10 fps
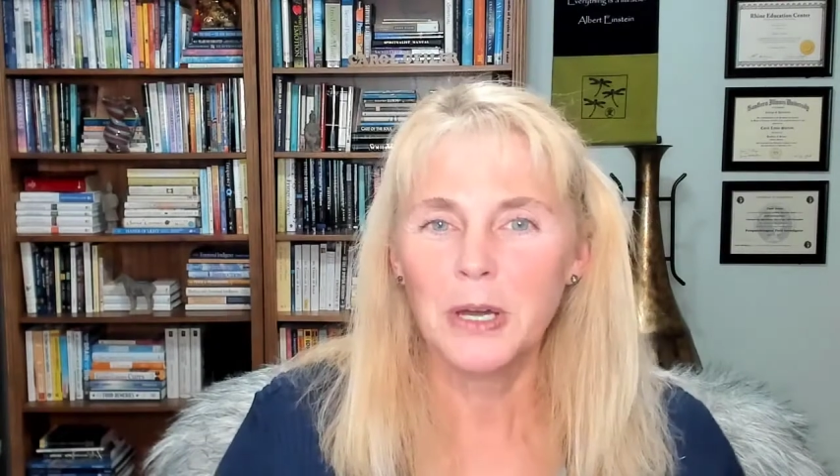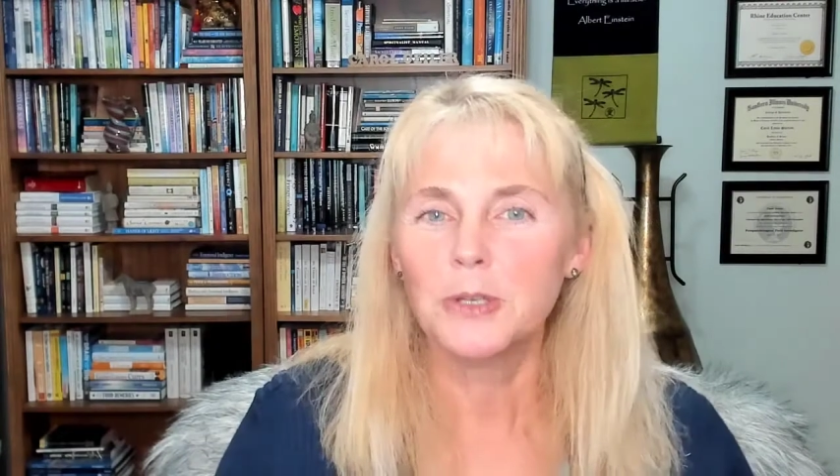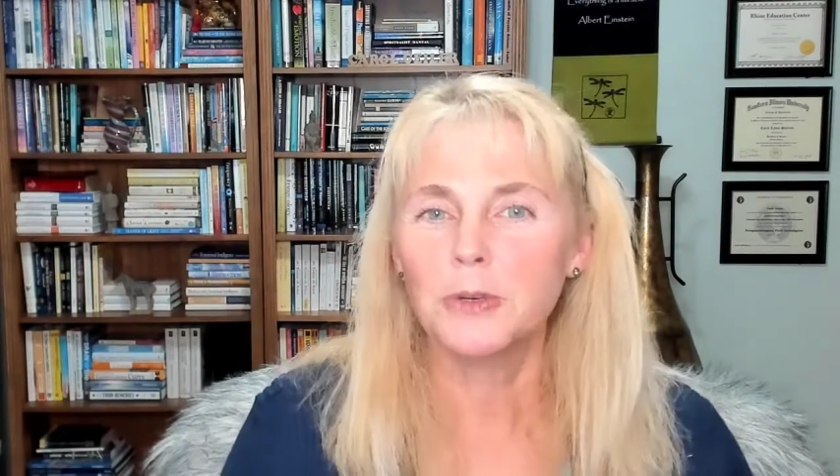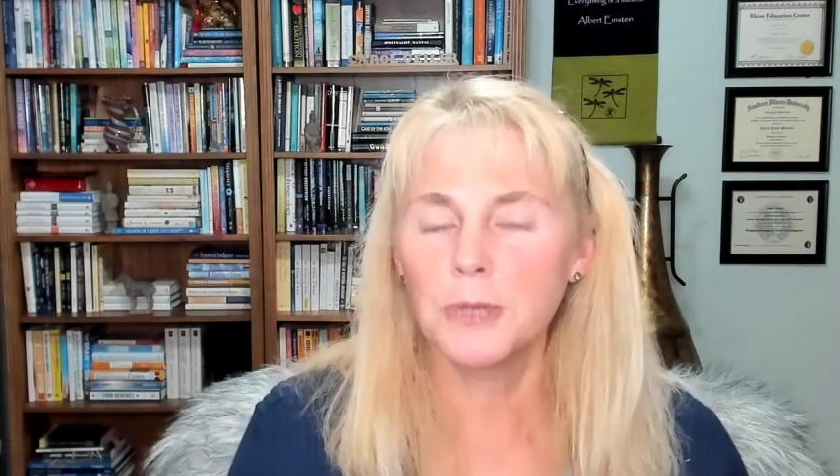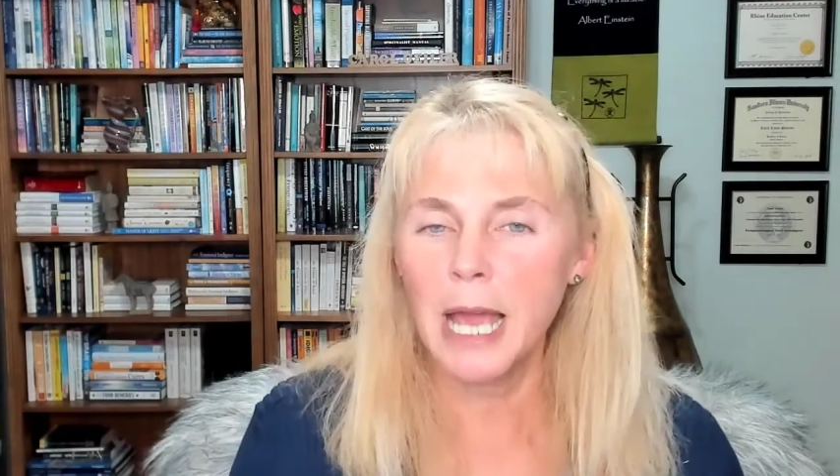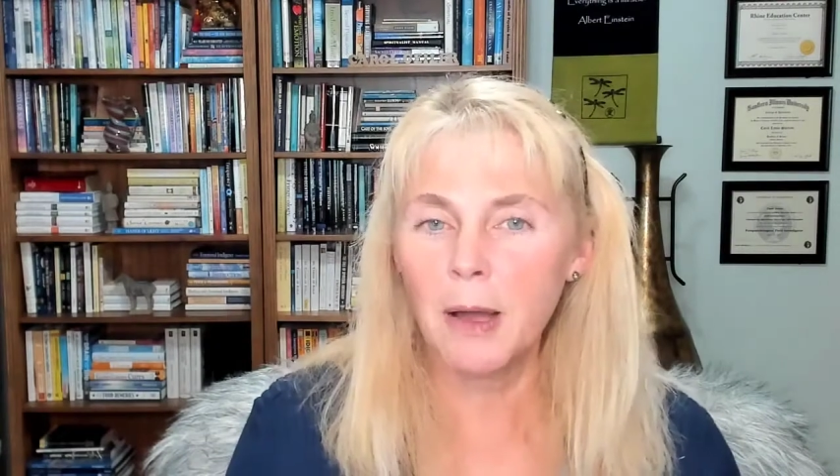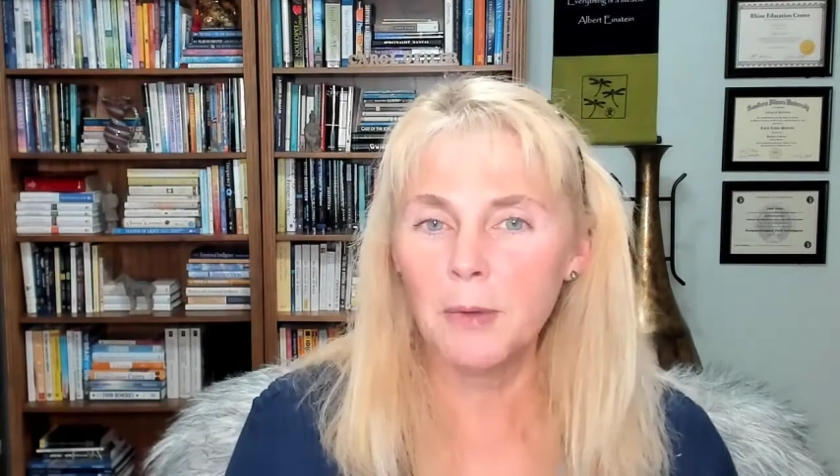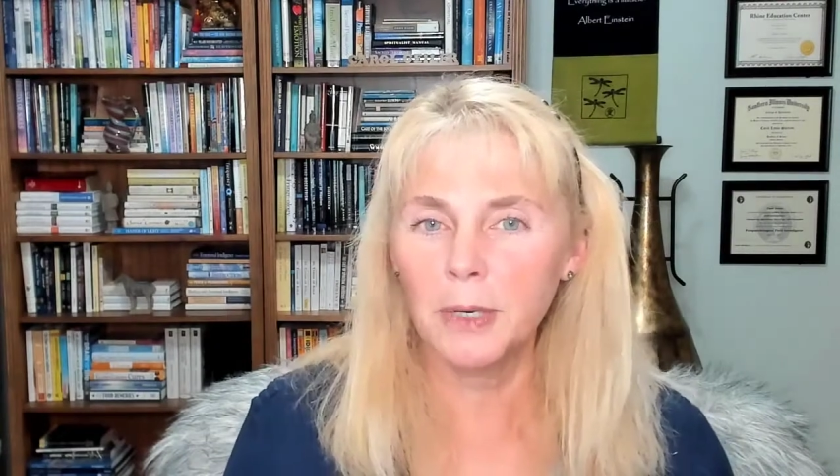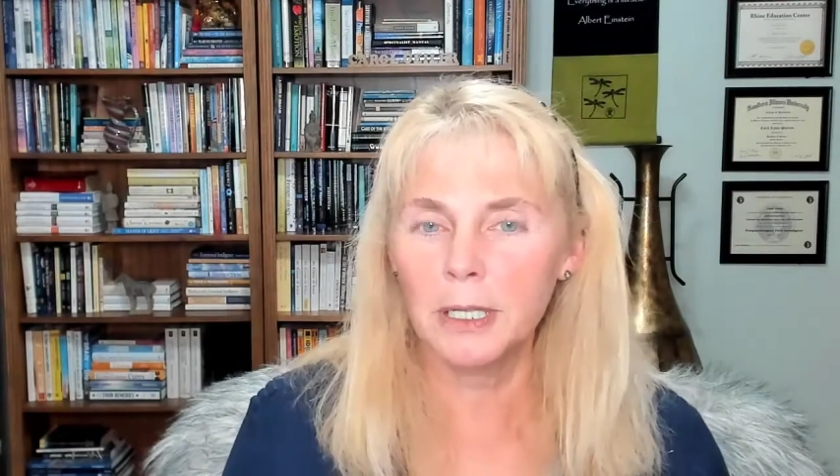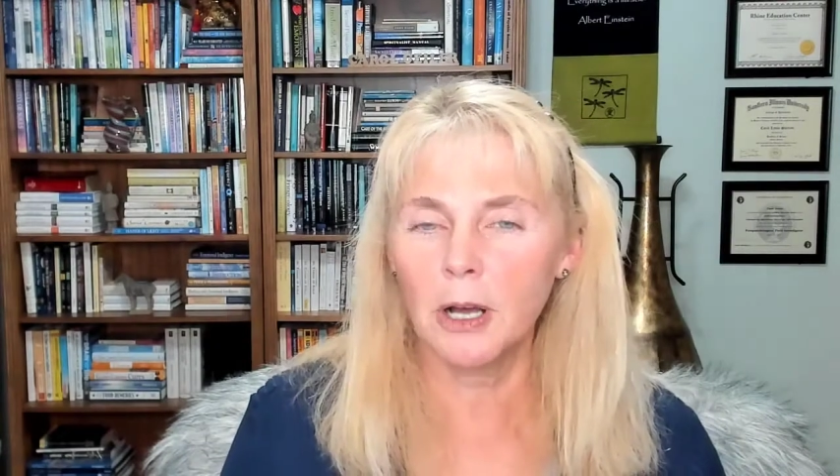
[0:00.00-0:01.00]
so now I
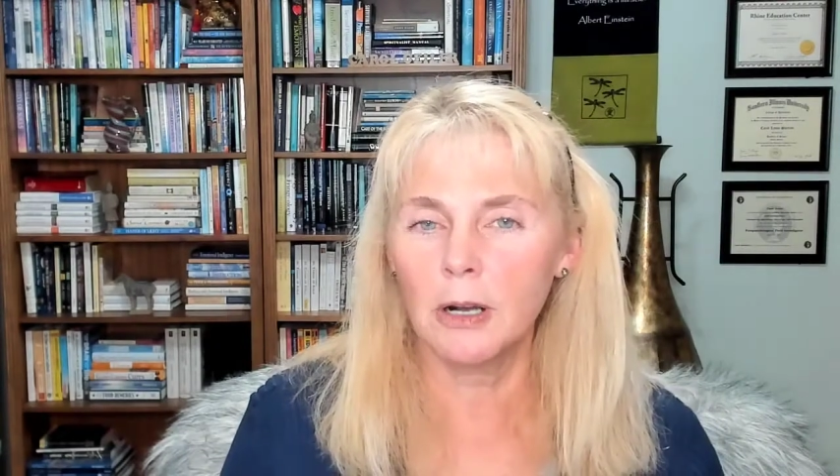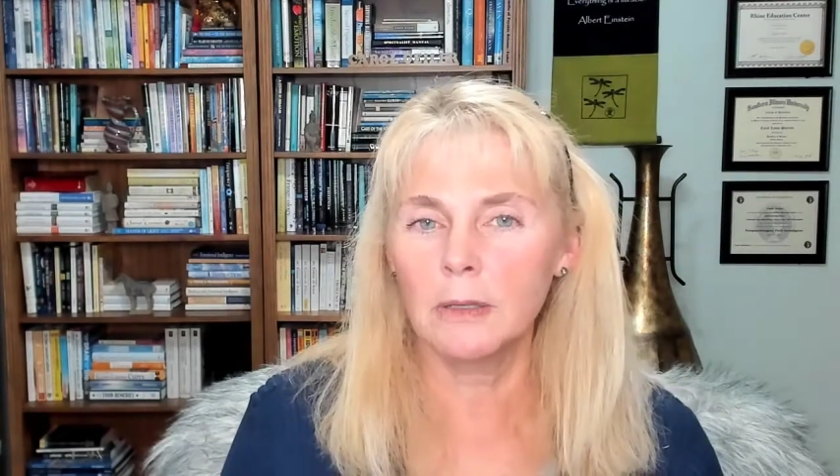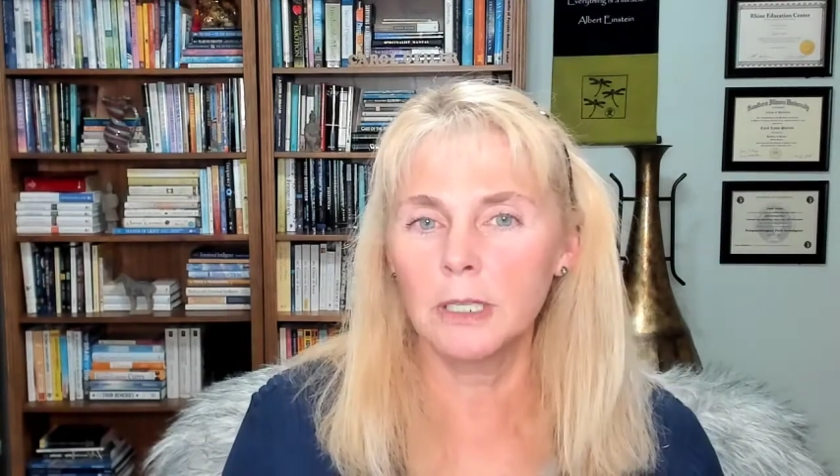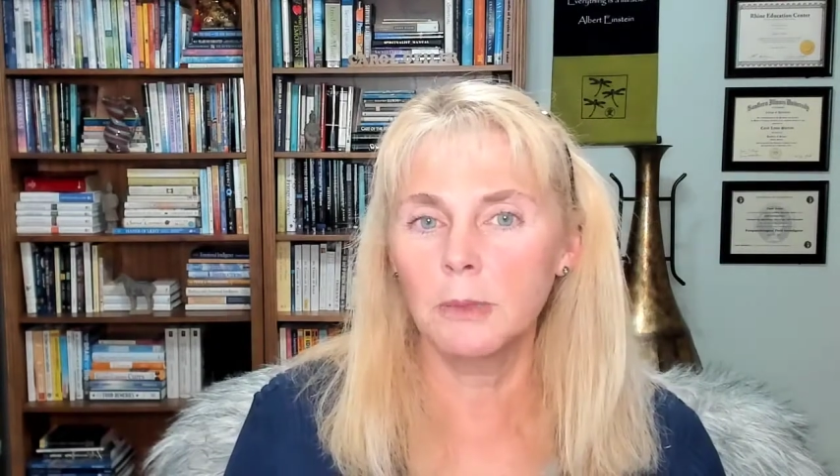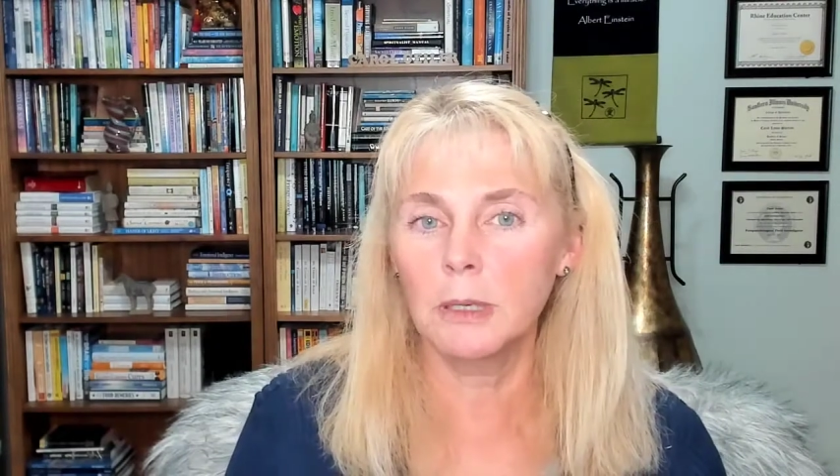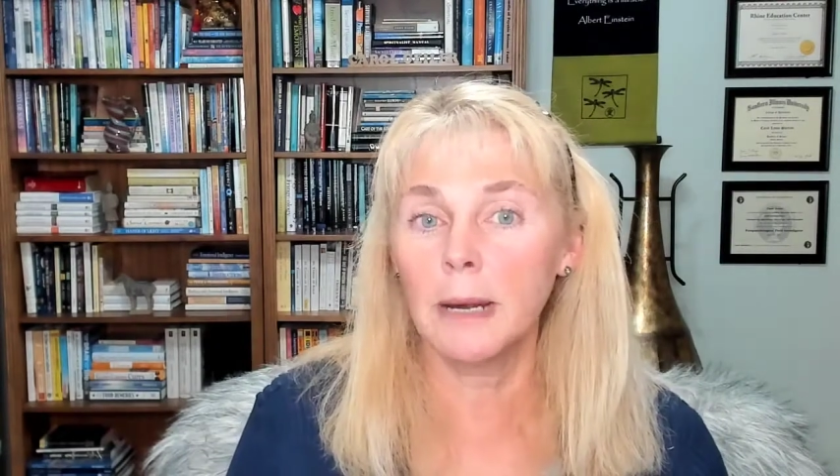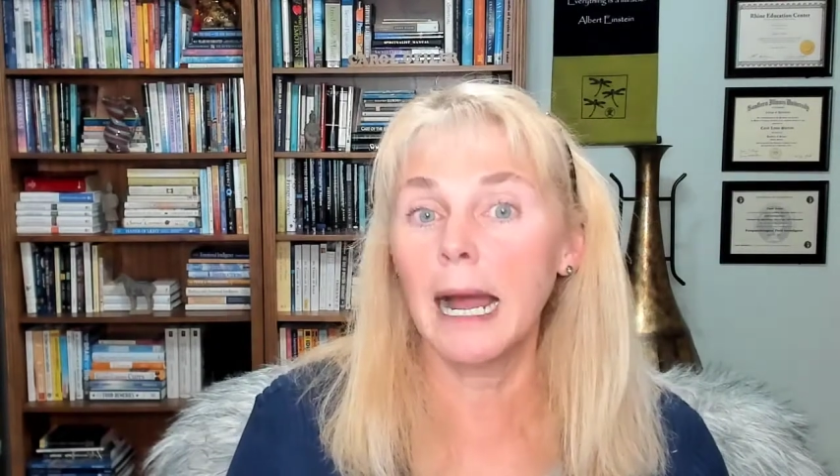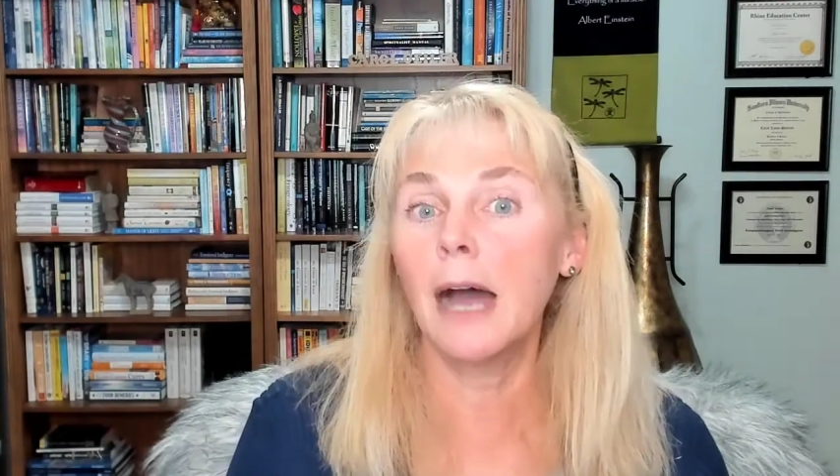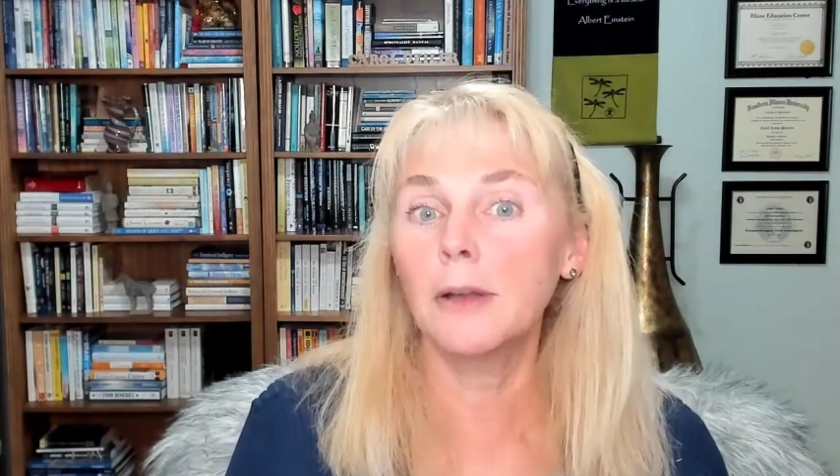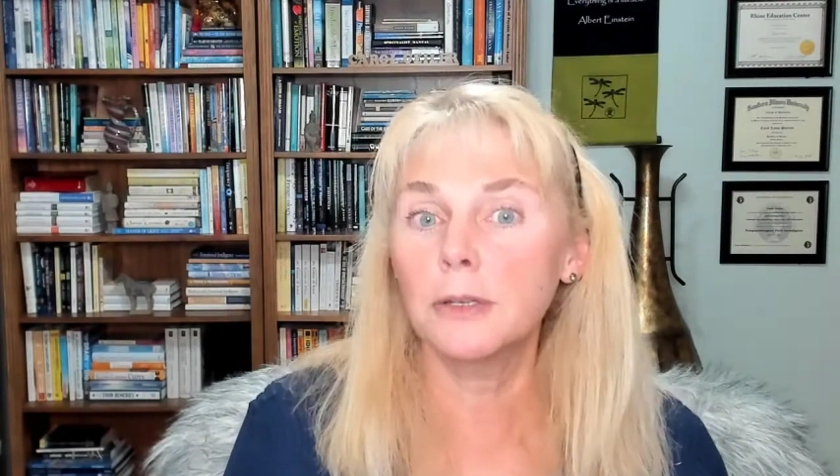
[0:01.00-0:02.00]
want to talk a little bit about
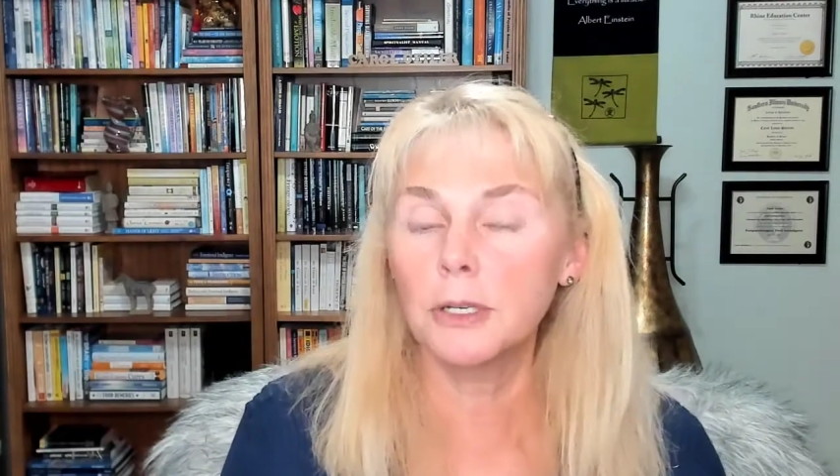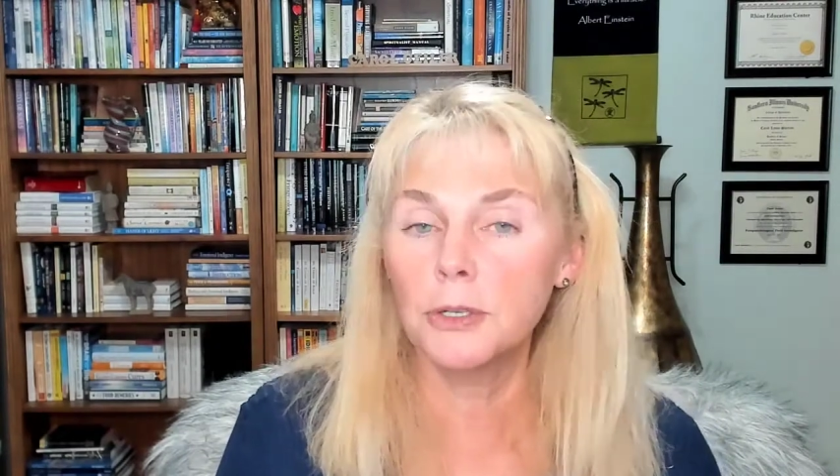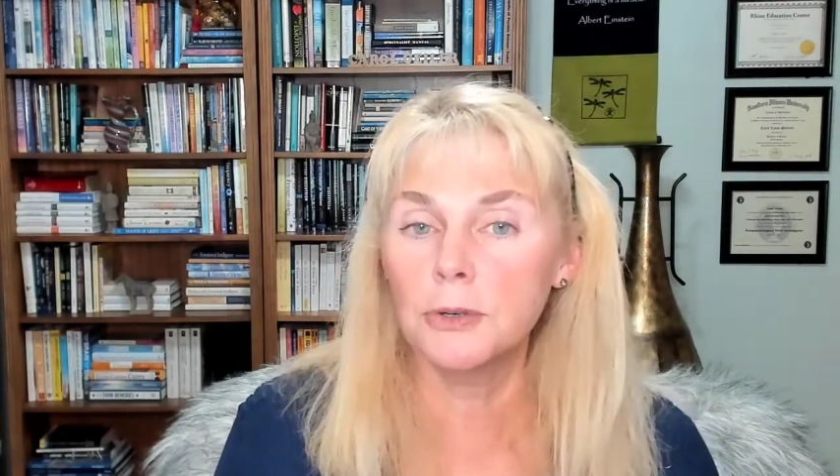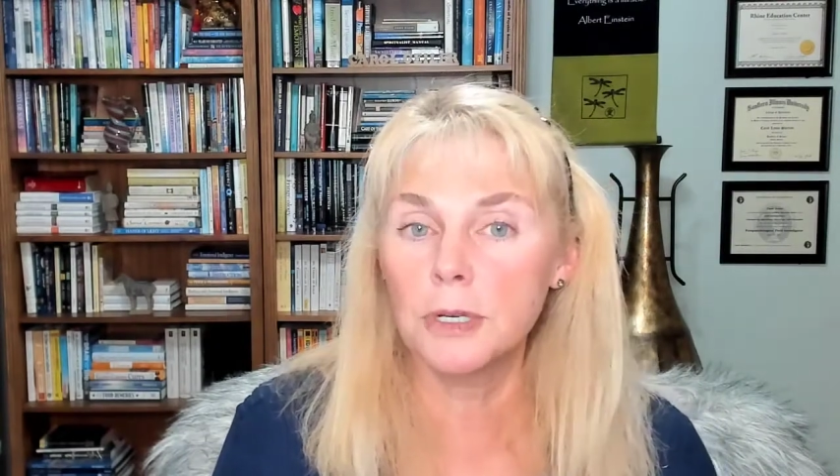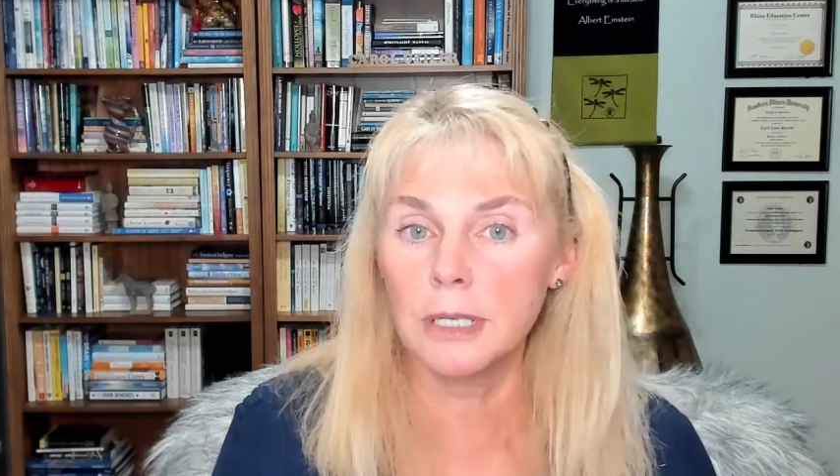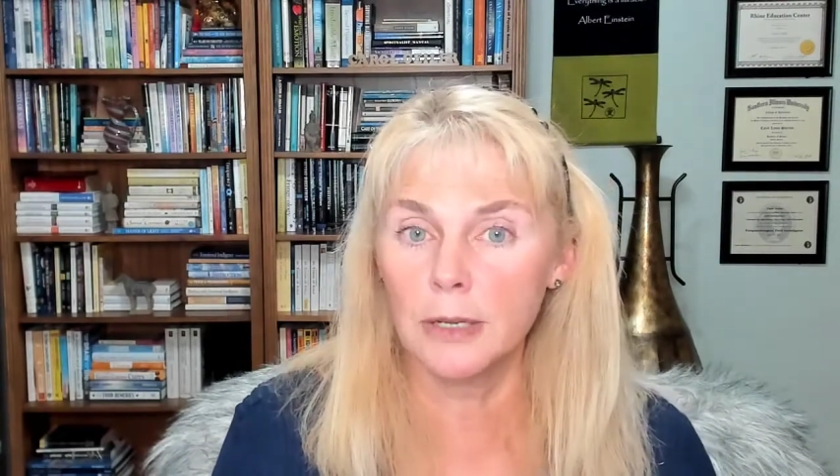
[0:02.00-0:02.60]
how you can do this